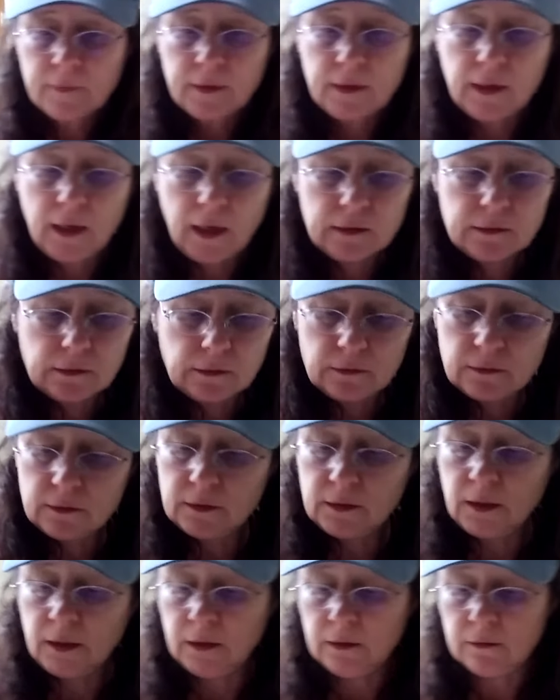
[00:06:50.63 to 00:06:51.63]
that's a
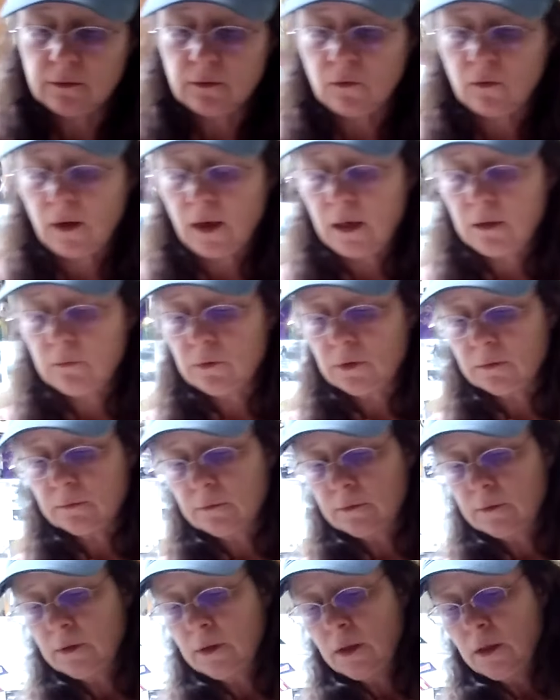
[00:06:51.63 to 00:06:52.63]
good thing. So I
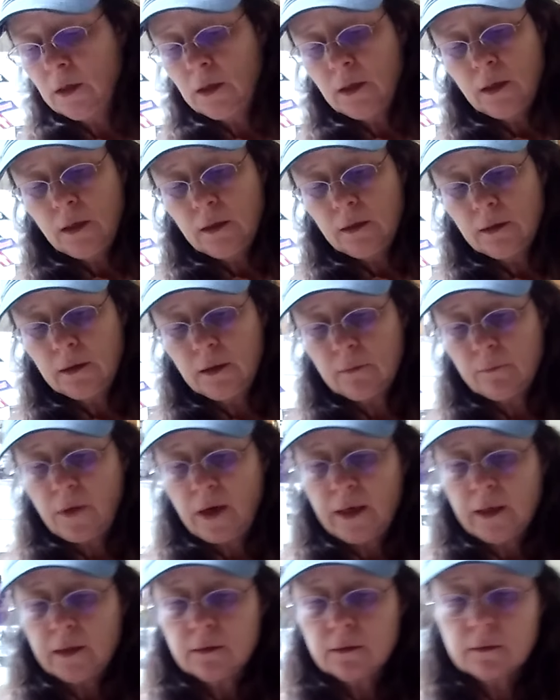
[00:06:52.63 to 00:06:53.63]
will get
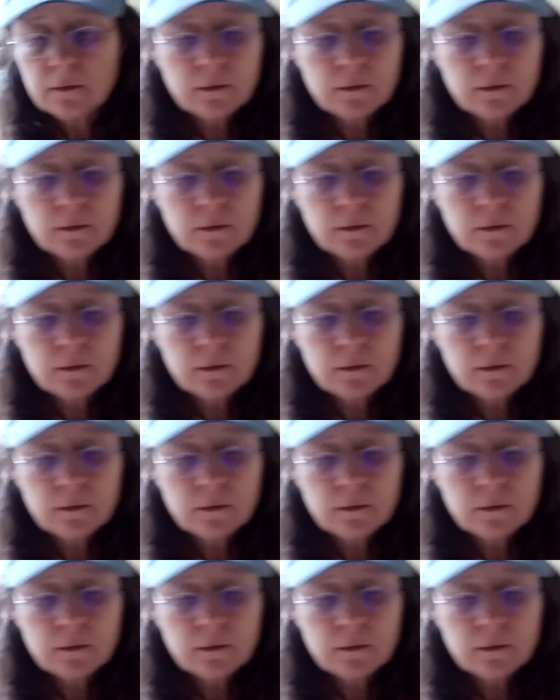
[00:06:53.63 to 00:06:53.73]
my